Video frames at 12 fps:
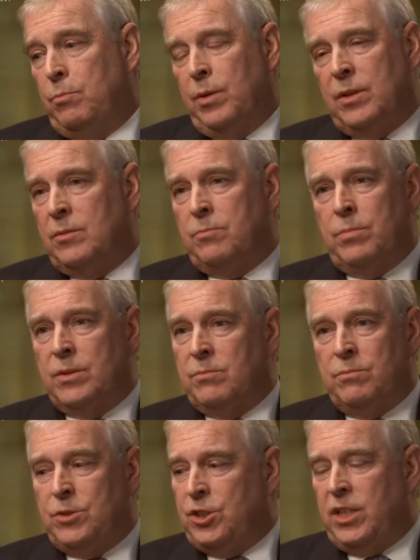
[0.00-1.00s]
but
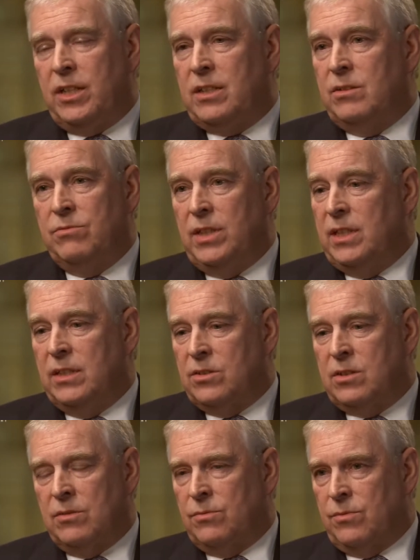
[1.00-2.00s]
sheer
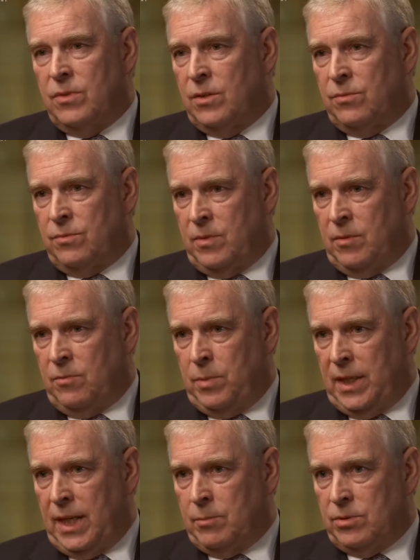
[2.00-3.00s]
convenience of
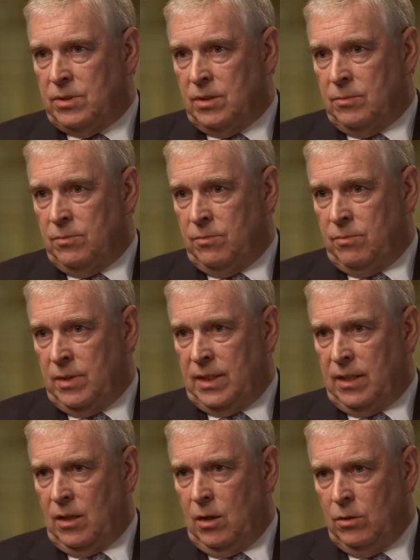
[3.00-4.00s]
being able to
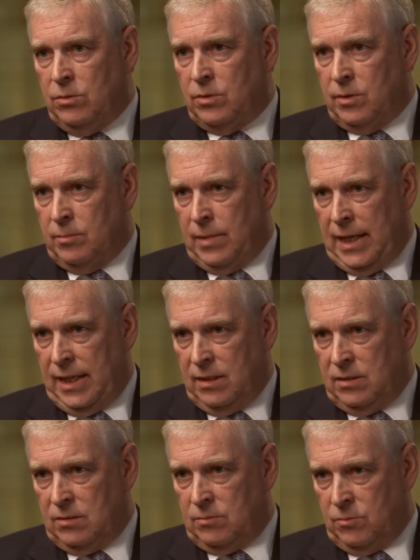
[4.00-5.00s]
get a hold of the man
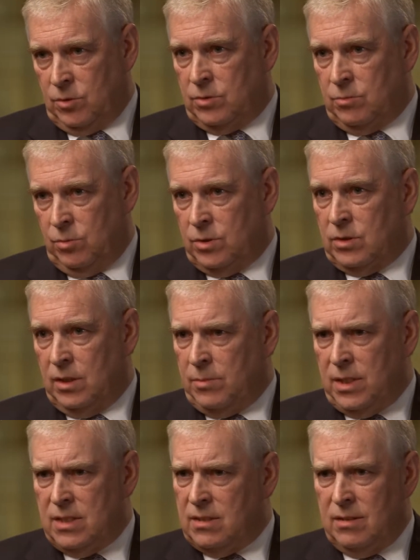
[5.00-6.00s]
was. I
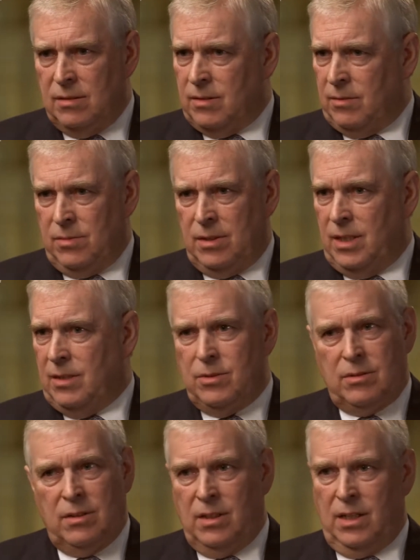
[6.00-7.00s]
mean, he
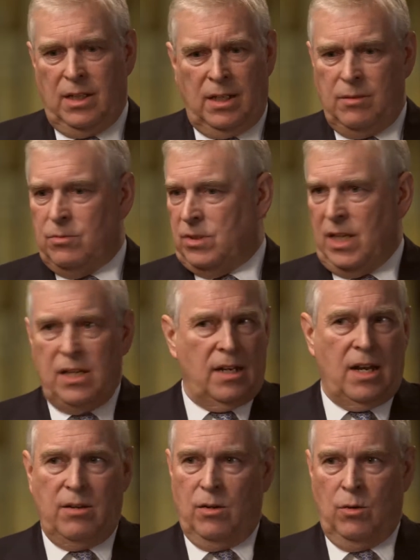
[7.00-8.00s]
was in and
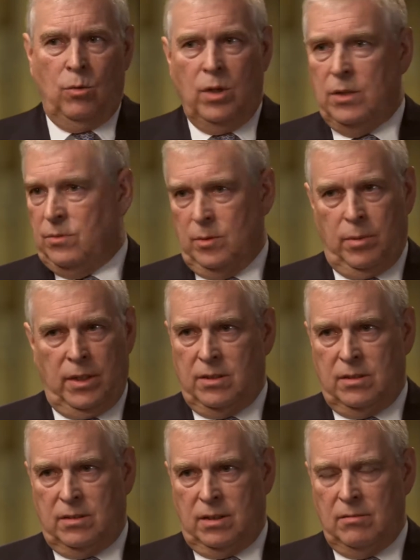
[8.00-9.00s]
out all over the place.
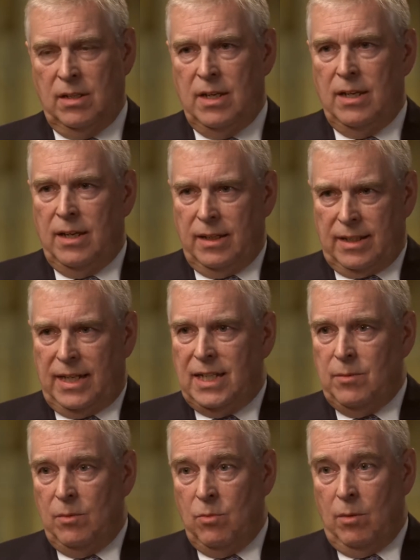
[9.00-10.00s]
So, getting
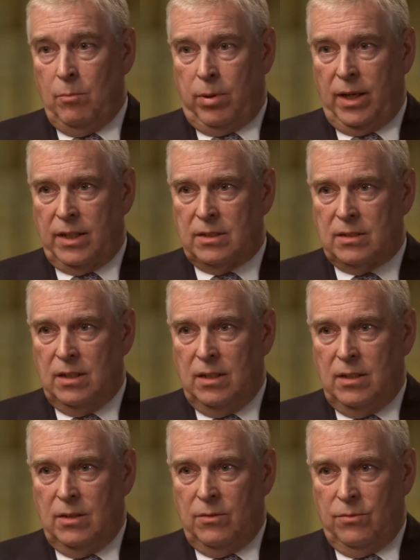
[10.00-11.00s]
him in one place
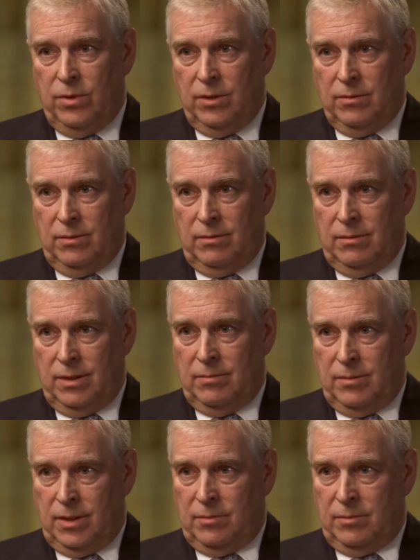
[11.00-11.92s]
for a